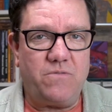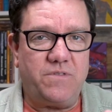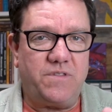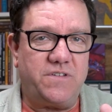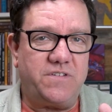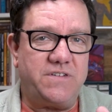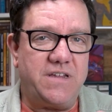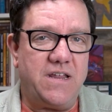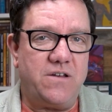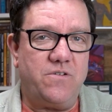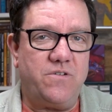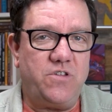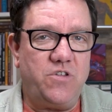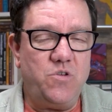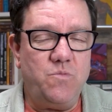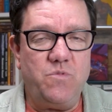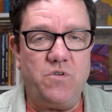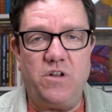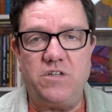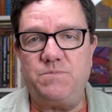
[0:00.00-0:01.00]
with a standard
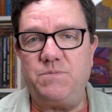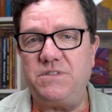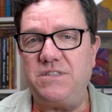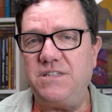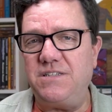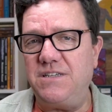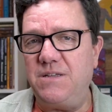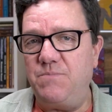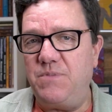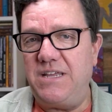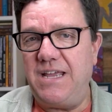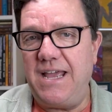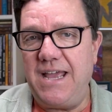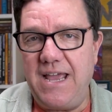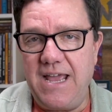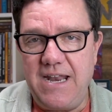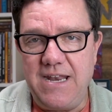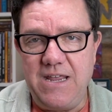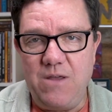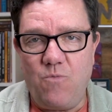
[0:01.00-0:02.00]
humanoids, but this can be
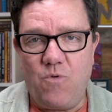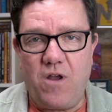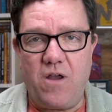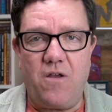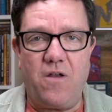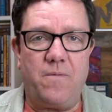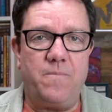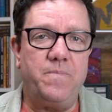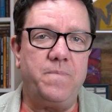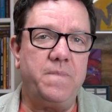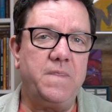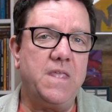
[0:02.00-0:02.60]
anywhere.